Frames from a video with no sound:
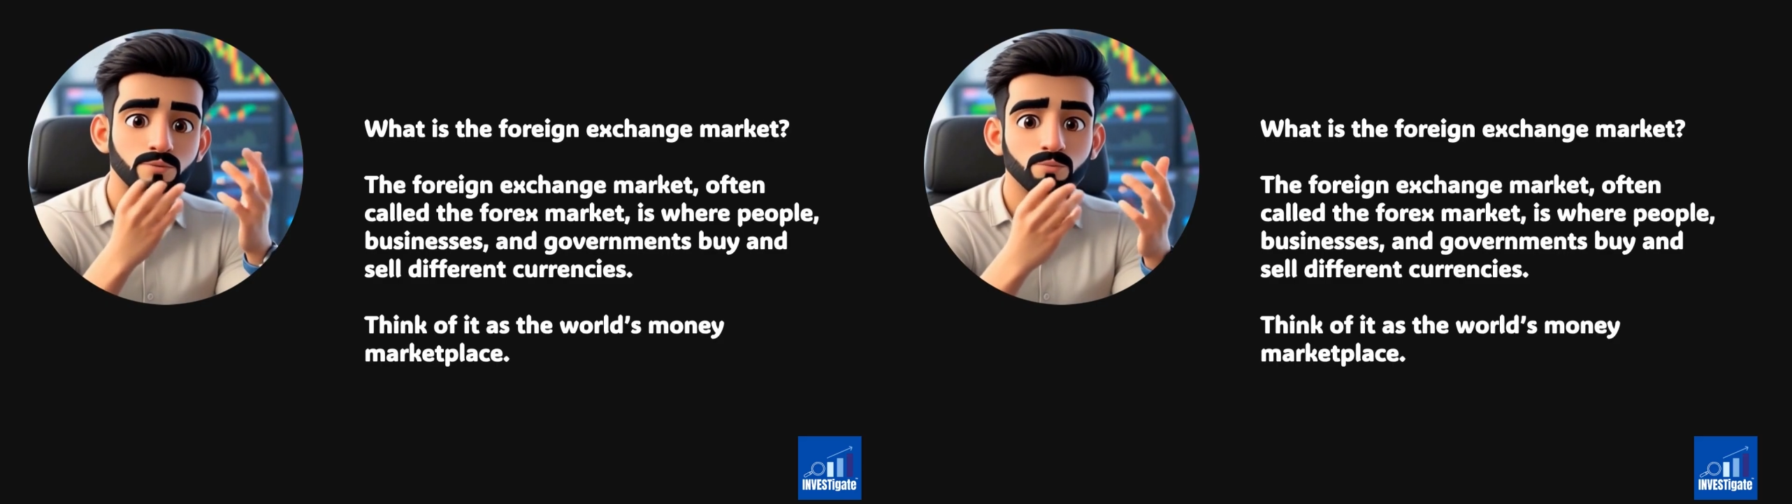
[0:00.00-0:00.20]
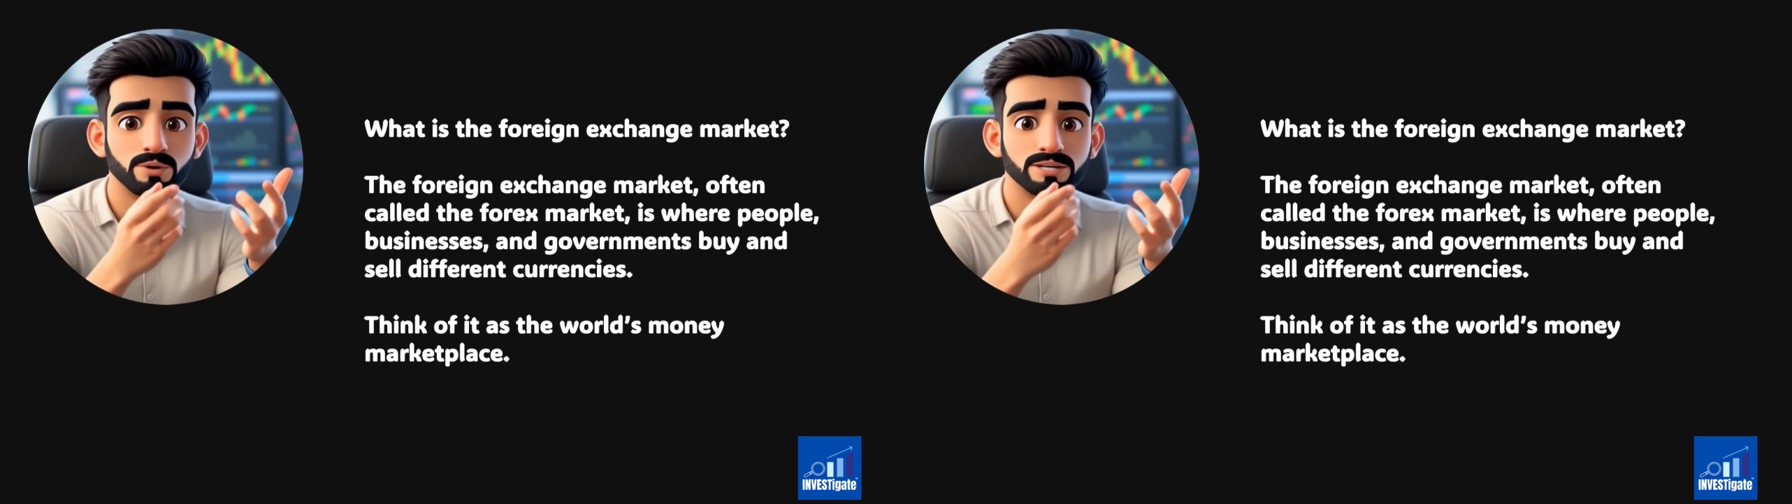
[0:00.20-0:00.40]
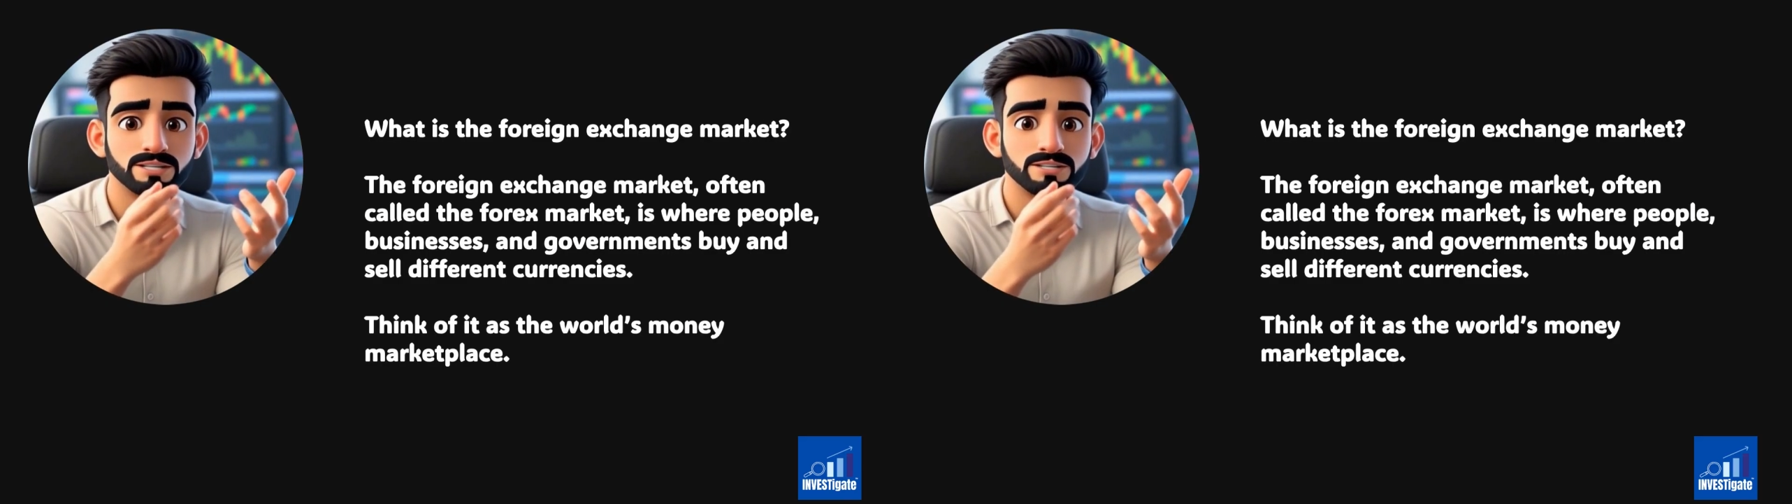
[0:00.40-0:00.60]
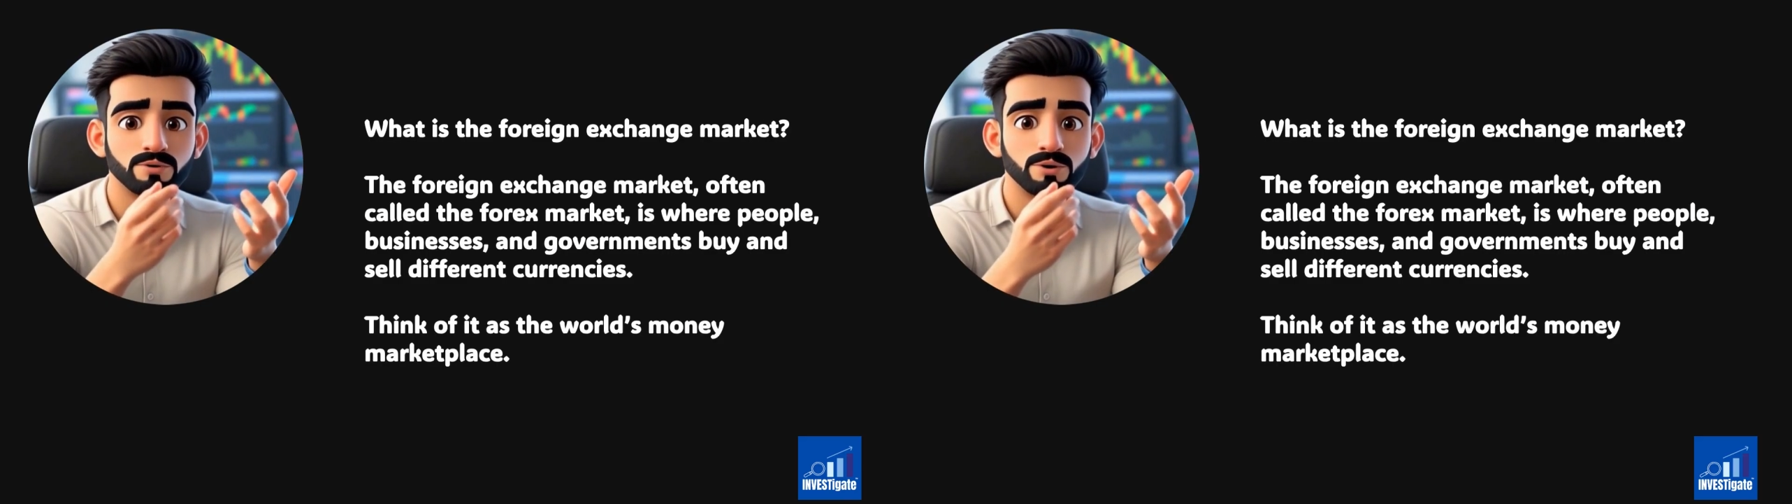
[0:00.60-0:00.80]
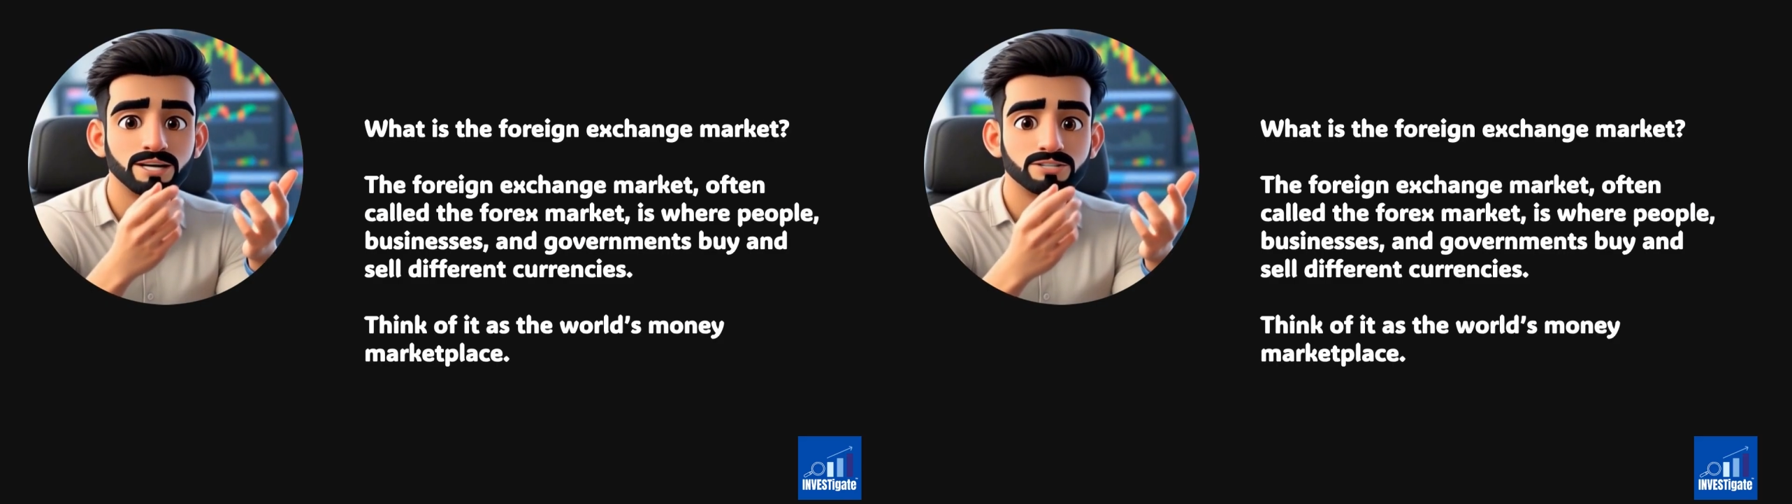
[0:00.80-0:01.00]
What is this
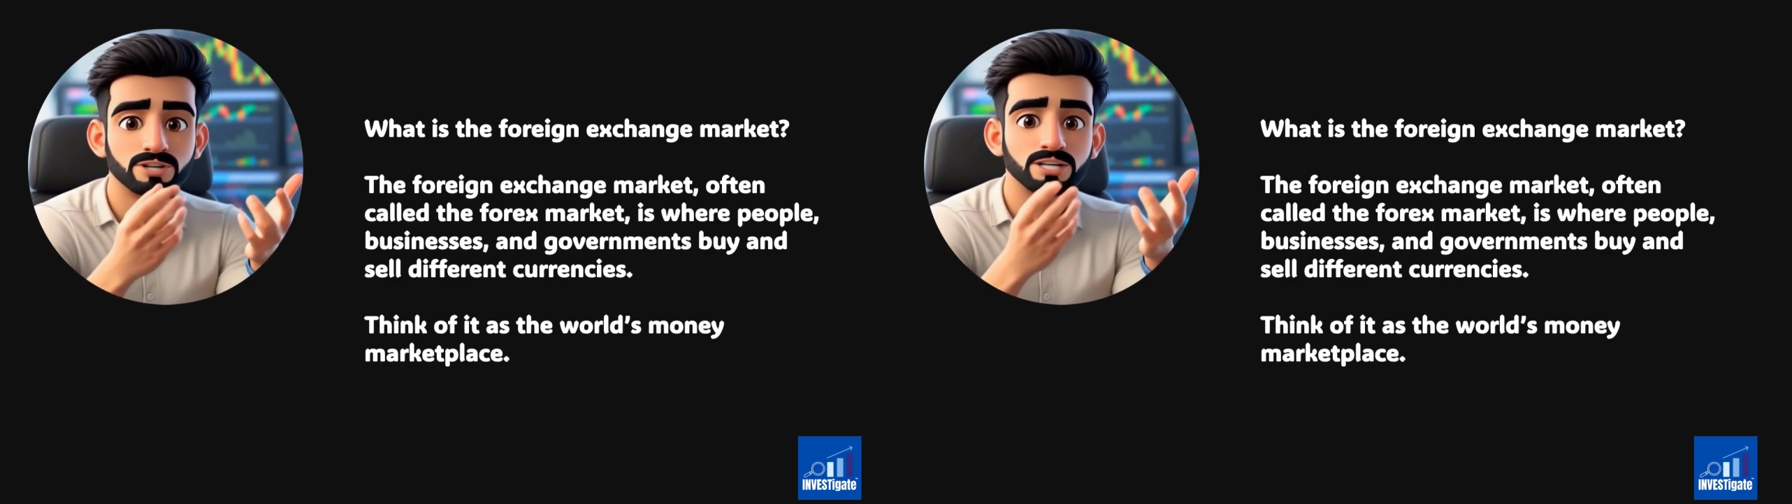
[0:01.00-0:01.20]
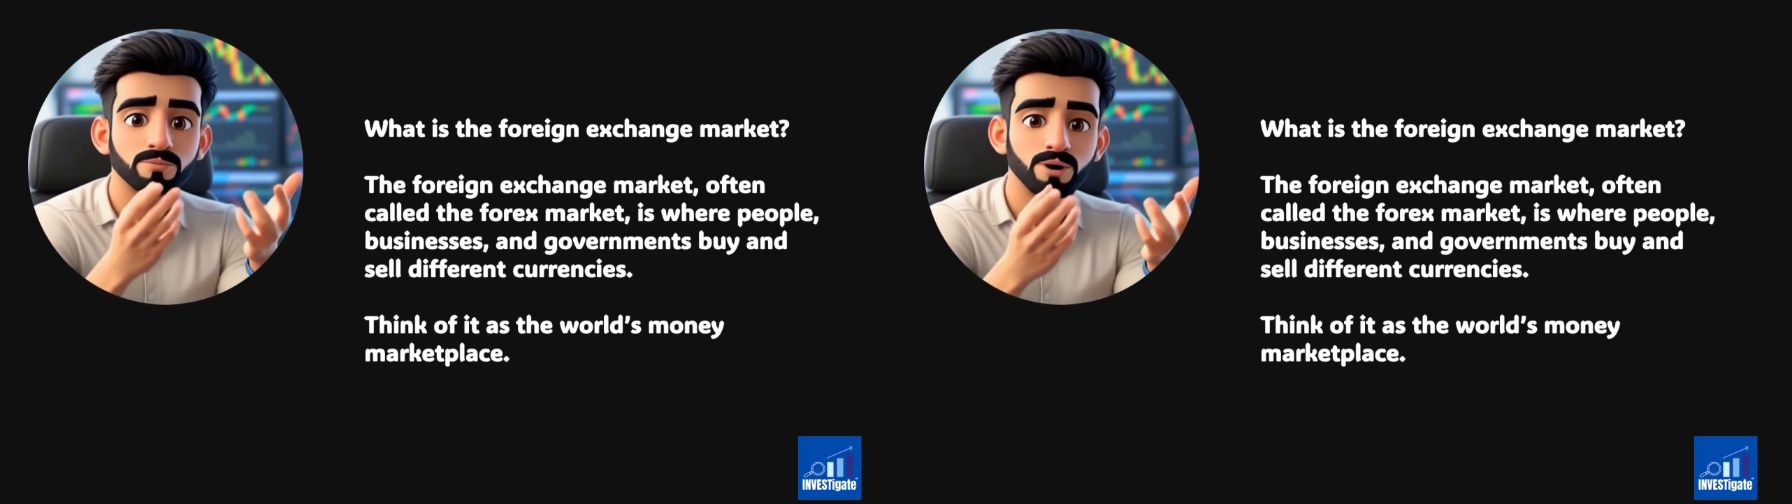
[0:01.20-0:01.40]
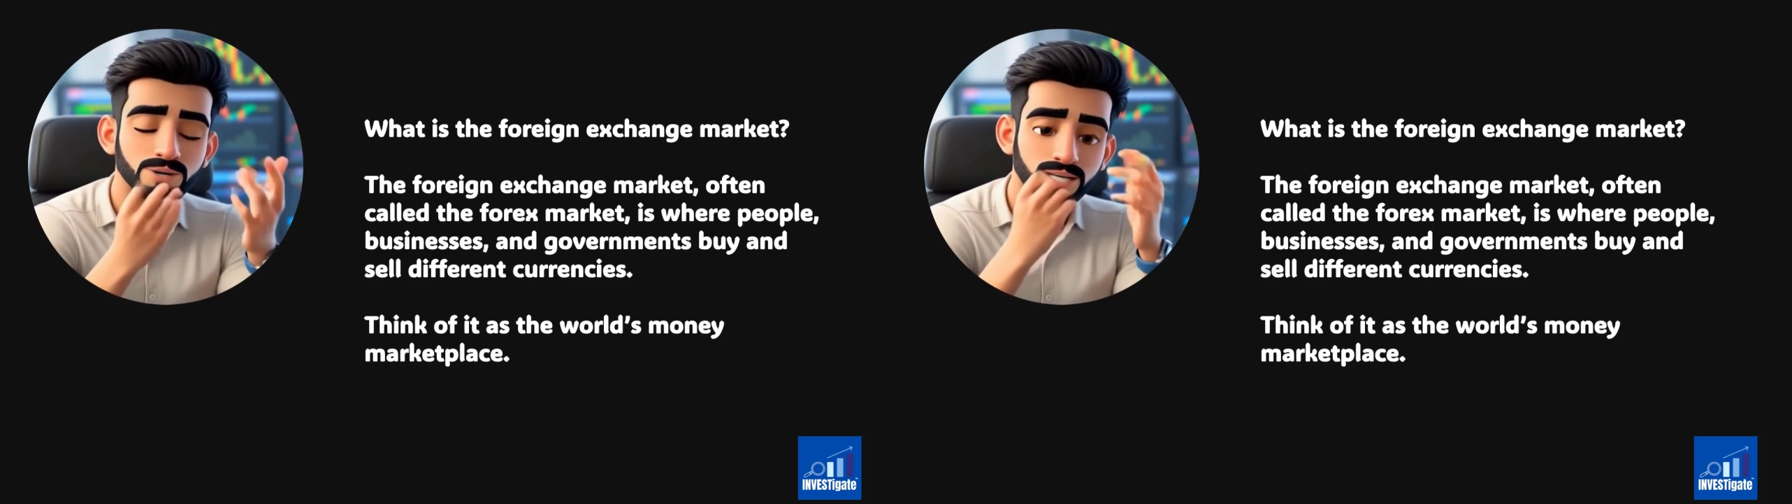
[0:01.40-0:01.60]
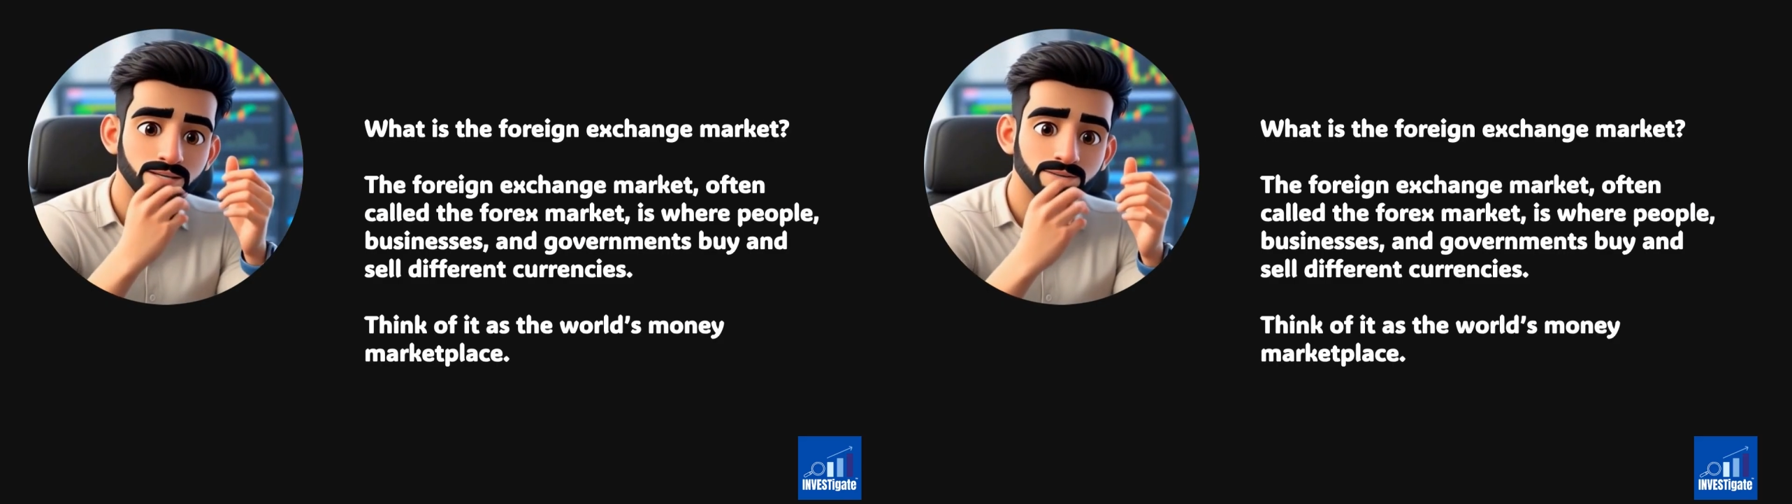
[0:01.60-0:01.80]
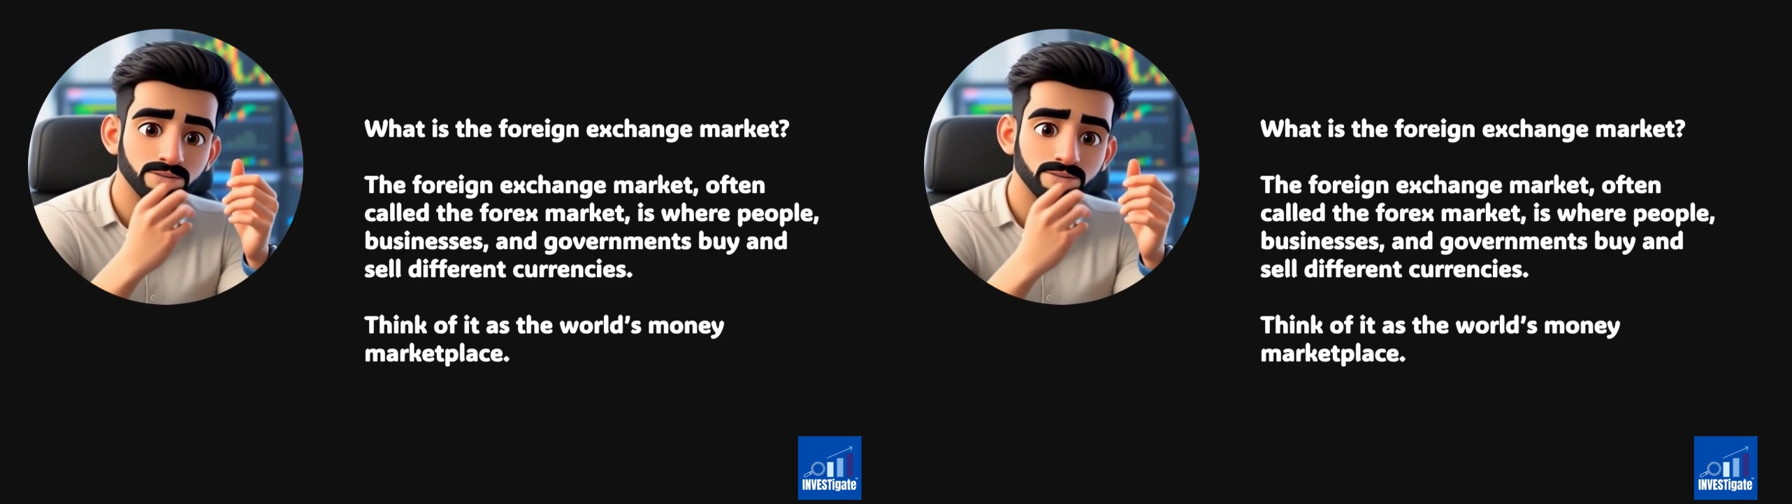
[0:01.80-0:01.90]
foreign exchange market?